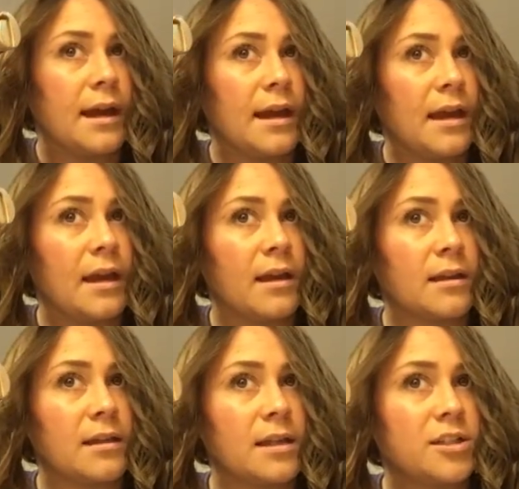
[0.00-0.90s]

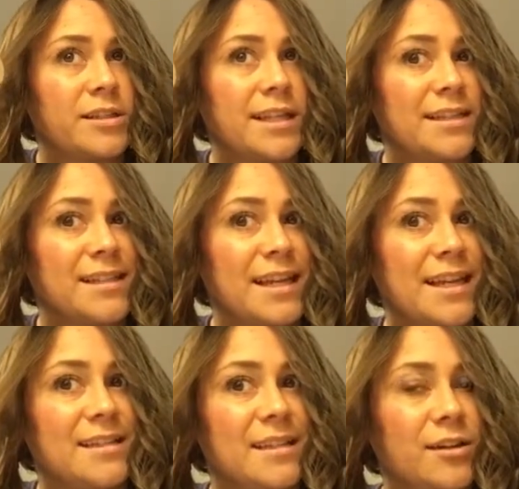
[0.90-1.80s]
And it just gets
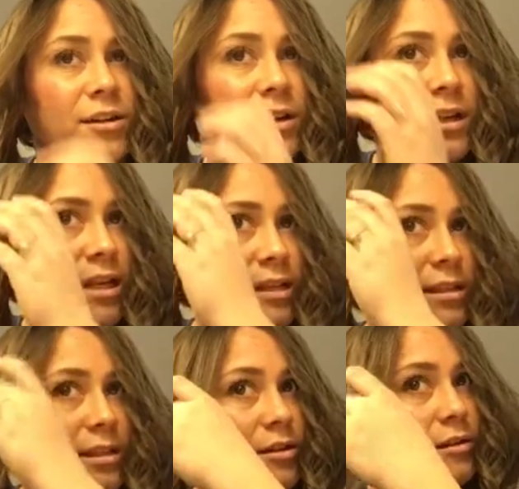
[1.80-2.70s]
easier and
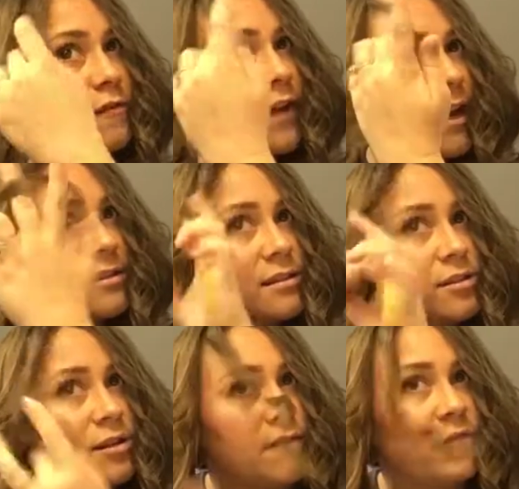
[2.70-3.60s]
easier,
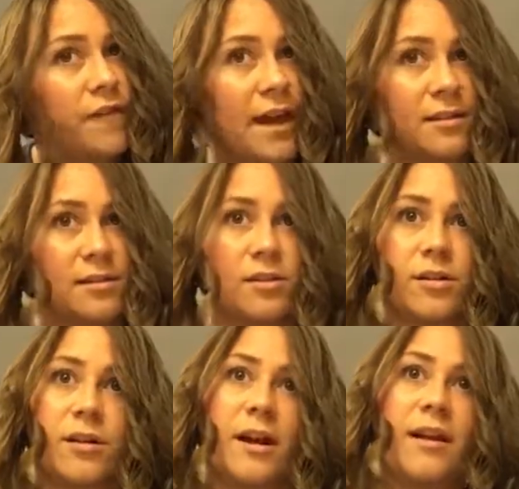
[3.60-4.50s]
faster and
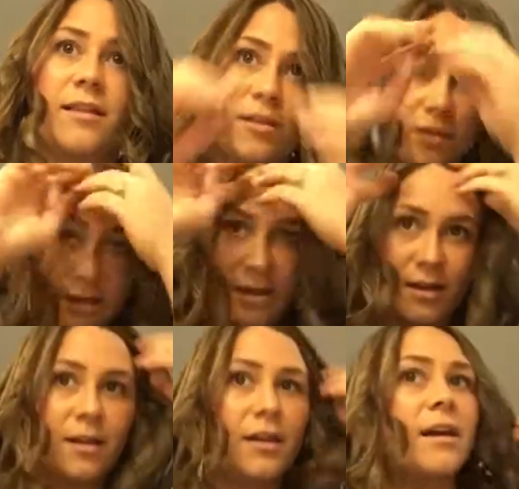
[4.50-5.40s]
faster. And look
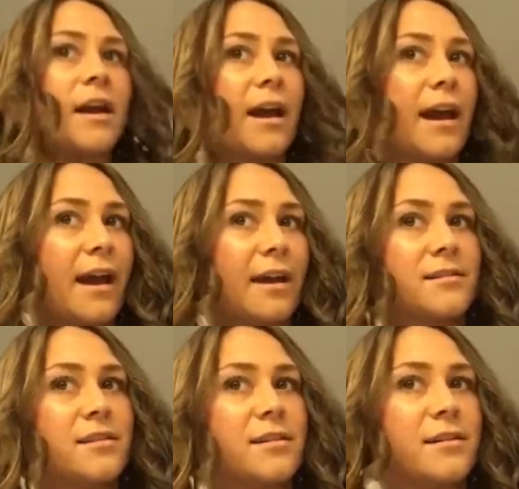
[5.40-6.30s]

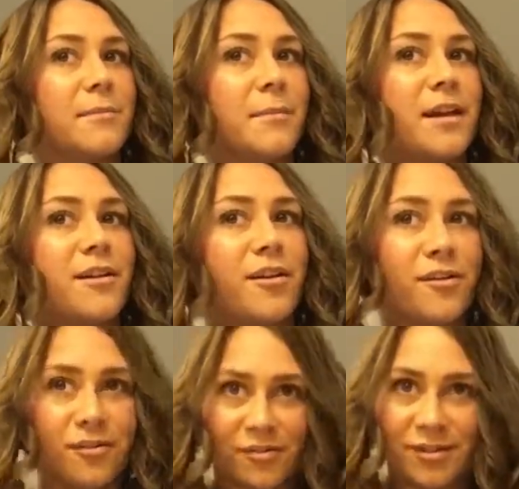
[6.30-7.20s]
at my
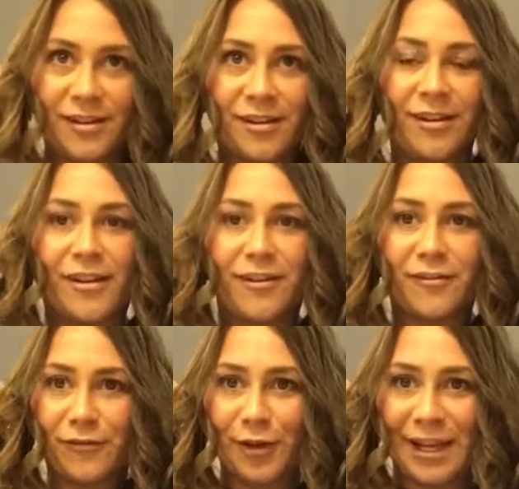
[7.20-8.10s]
curled
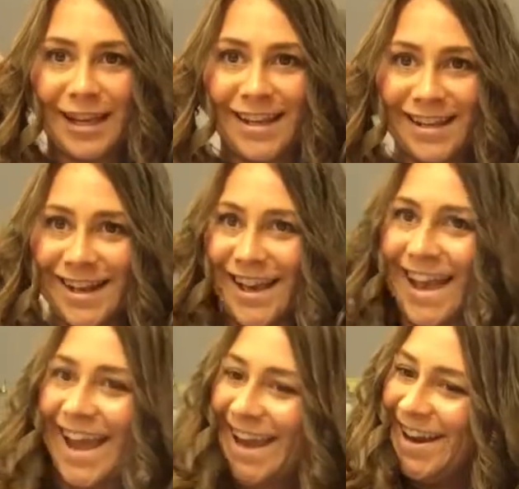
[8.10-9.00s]
freaking
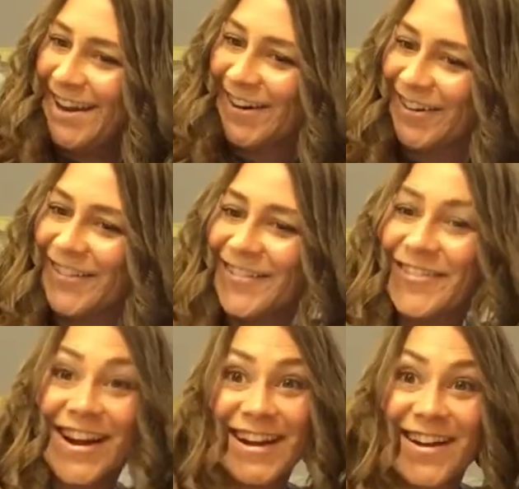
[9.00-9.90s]
hair.
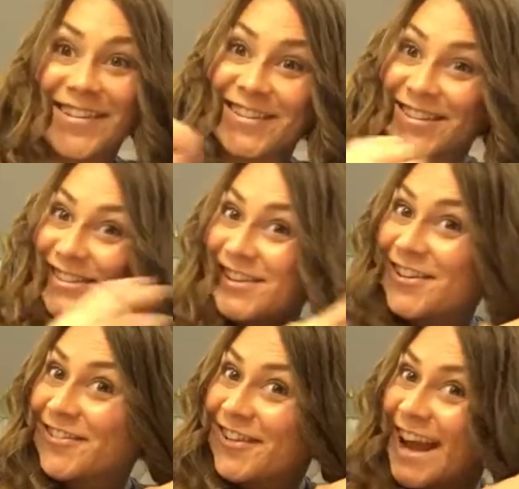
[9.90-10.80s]
Right now it looks
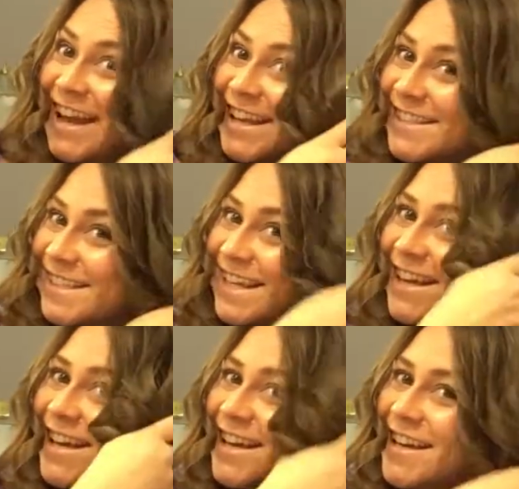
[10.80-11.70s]
crazy.
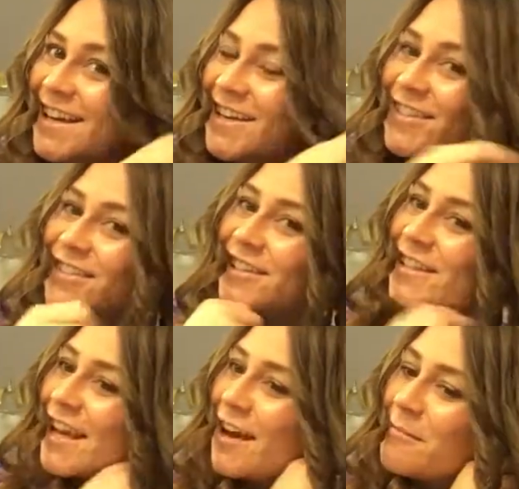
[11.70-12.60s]
So
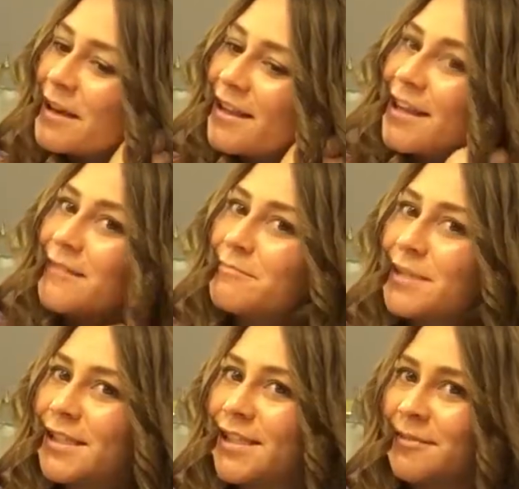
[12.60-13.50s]
take out my
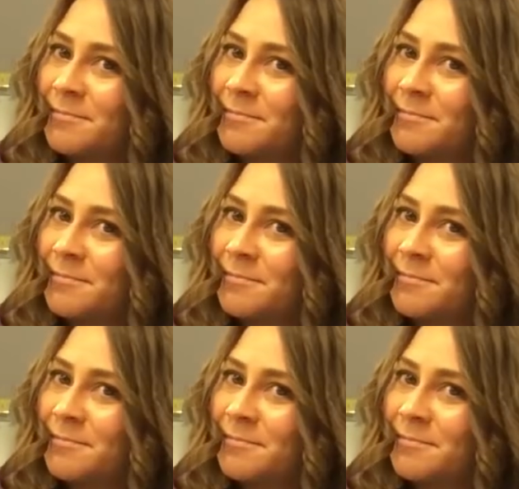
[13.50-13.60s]
clips.